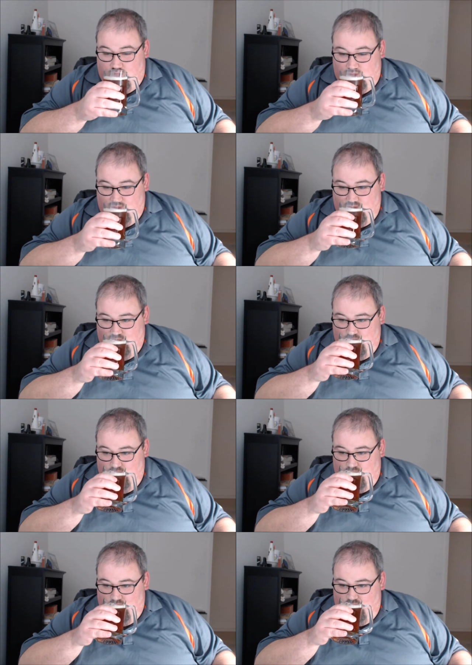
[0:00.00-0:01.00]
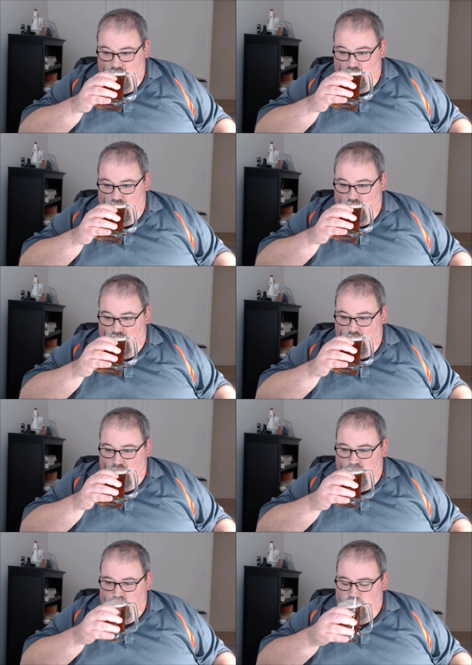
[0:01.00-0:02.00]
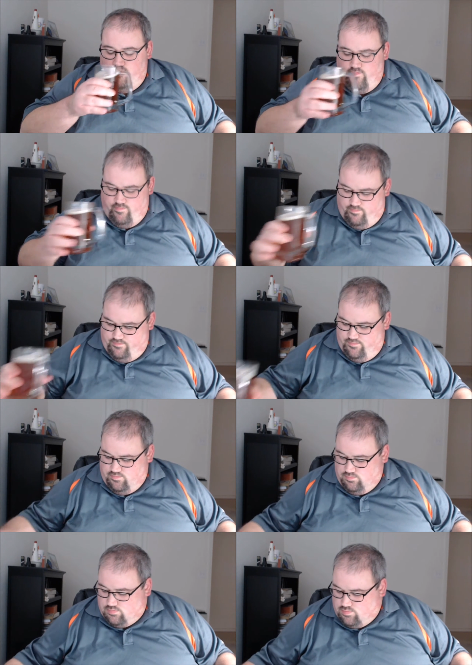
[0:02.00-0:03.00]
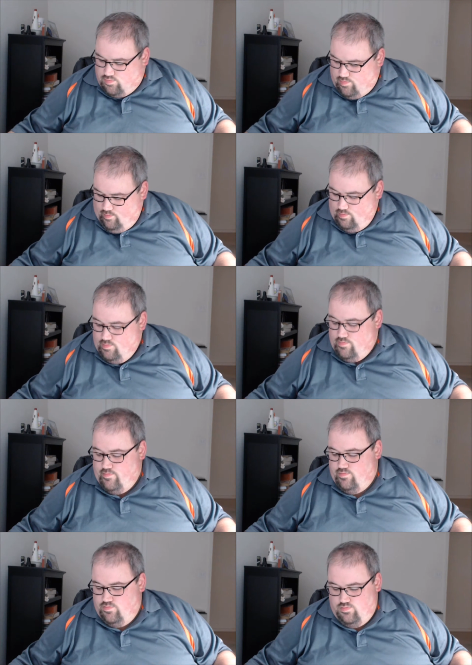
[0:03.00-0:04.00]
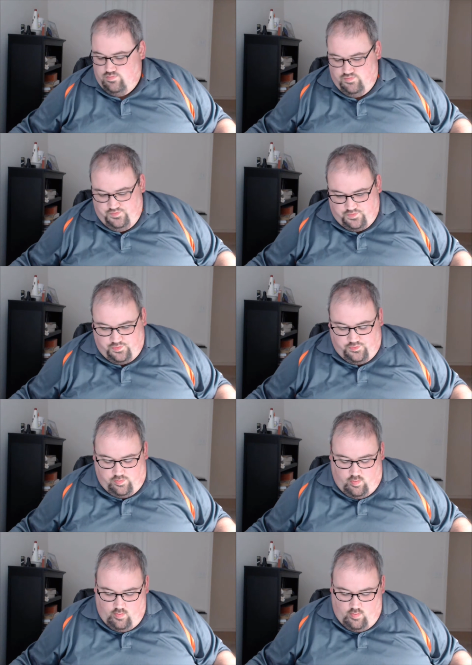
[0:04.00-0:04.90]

Nobody speaks.